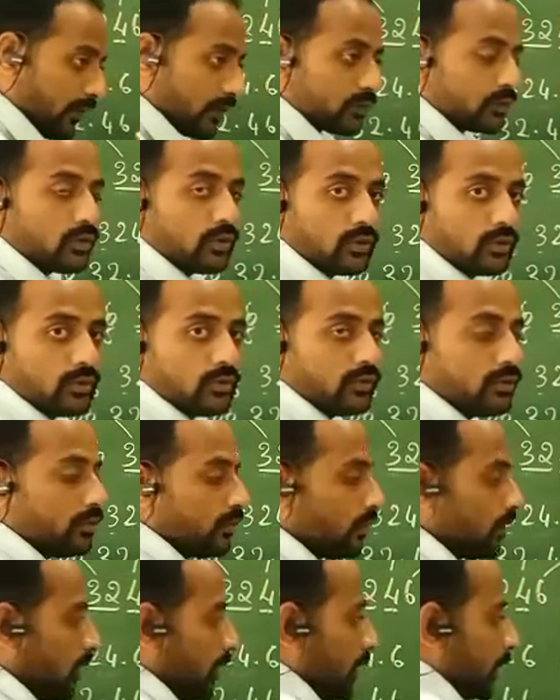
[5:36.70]
even
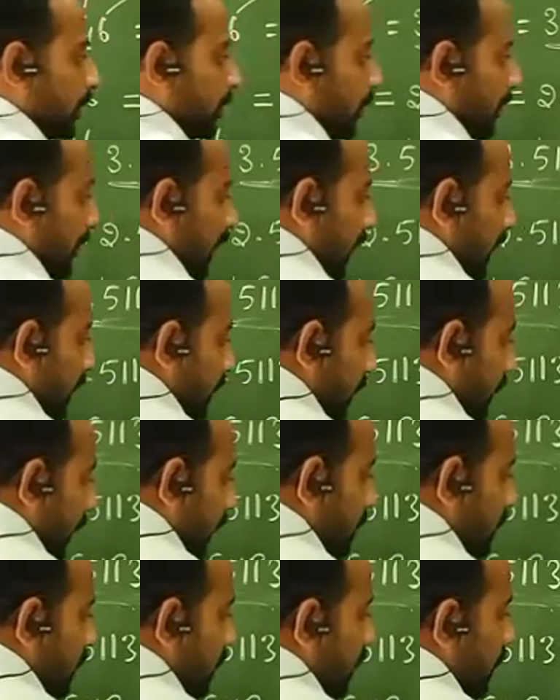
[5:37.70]
though you will write it
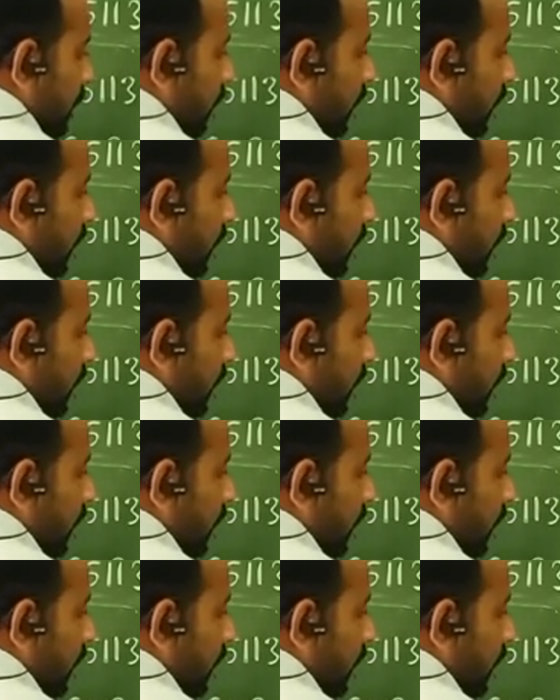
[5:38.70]
as